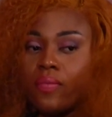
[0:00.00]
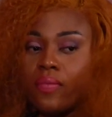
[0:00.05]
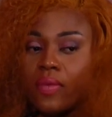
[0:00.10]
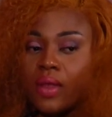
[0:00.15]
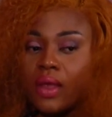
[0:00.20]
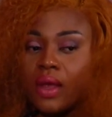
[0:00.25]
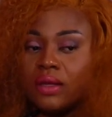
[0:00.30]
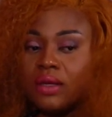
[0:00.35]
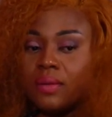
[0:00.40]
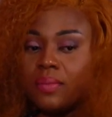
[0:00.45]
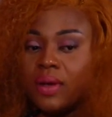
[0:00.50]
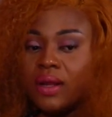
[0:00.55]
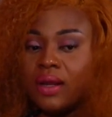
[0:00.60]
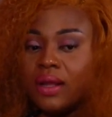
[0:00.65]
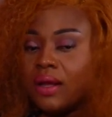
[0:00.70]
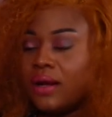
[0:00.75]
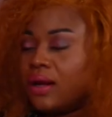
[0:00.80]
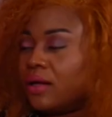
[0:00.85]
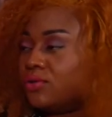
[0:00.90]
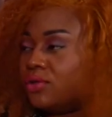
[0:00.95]
and the men are
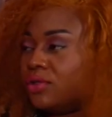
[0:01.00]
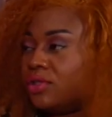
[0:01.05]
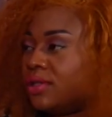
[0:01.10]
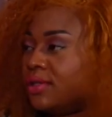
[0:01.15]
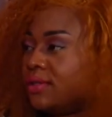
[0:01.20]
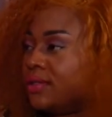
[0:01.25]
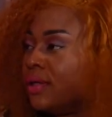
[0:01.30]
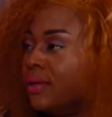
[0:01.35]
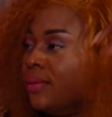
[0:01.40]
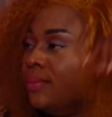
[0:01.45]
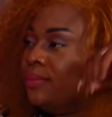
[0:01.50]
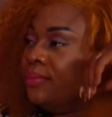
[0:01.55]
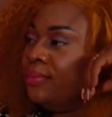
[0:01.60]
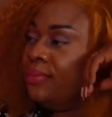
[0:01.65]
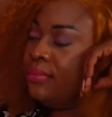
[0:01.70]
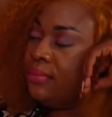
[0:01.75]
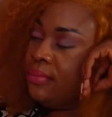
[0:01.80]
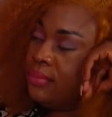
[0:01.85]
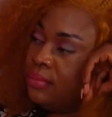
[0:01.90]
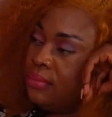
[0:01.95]
allowed to cheat.
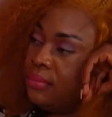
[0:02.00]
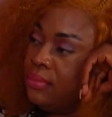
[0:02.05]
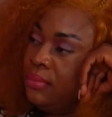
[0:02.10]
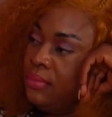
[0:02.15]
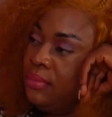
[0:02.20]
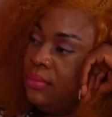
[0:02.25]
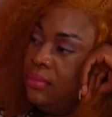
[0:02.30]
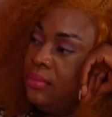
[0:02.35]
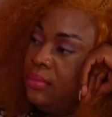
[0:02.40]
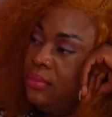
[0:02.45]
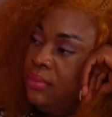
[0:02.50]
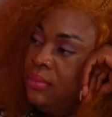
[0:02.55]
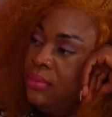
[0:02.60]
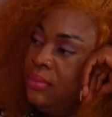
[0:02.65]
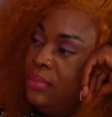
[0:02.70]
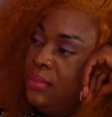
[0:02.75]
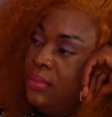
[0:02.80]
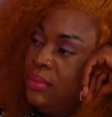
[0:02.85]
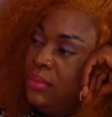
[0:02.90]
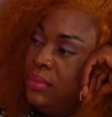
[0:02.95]

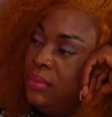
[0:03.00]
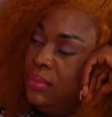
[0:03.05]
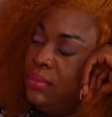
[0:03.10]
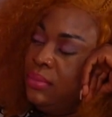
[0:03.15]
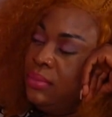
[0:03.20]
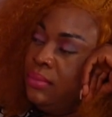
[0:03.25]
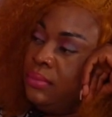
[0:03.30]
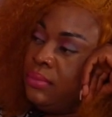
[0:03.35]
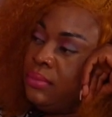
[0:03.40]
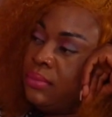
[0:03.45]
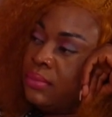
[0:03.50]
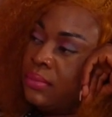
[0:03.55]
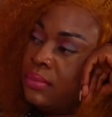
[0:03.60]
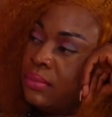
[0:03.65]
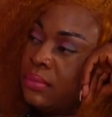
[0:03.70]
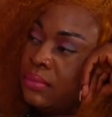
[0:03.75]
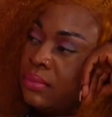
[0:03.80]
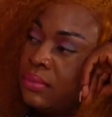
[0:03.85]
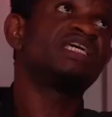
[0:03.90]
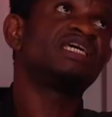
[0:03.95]
Mm, that I will
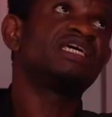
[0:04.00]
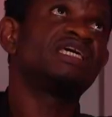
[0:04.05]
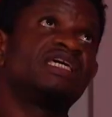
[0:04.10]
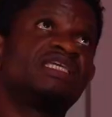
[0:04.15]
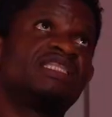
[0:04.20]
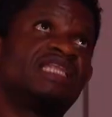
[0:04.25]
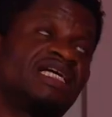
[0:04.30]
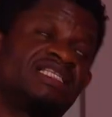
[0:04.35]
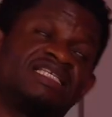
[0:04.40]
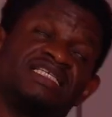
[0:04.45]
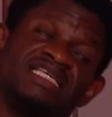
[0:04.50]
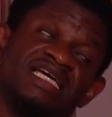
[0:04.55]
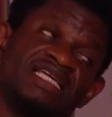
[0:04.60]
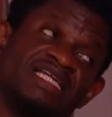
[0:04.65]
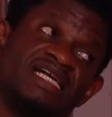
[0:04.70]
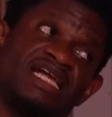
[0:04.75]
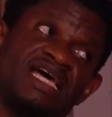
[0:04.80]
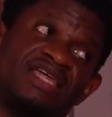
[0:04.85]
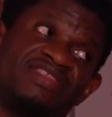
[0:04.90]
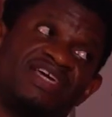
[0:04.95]
say that is
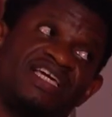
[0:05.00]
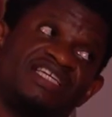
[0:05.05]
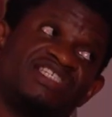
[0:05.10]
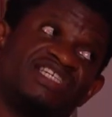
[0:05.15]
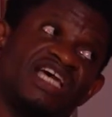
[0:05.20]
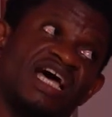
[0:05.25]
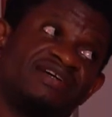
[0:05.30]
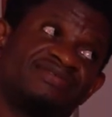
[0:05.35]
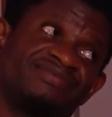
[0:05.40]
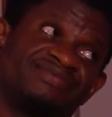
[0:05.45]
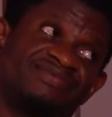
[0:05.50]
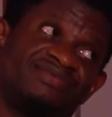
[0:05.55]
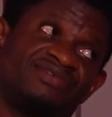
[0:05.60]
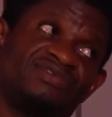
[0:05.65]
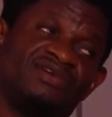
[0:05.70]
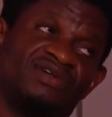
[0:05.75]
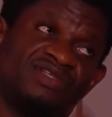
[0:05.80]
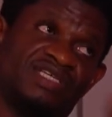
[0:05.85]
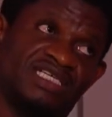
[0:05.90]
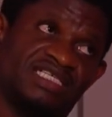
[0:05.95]
another thing, Sha. Mm -hmm. You
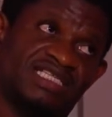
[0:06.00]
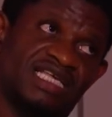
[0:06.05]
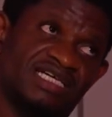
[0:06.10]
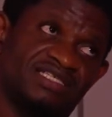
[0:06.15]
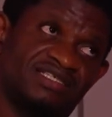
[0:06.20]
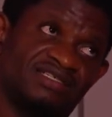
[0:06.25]
understand?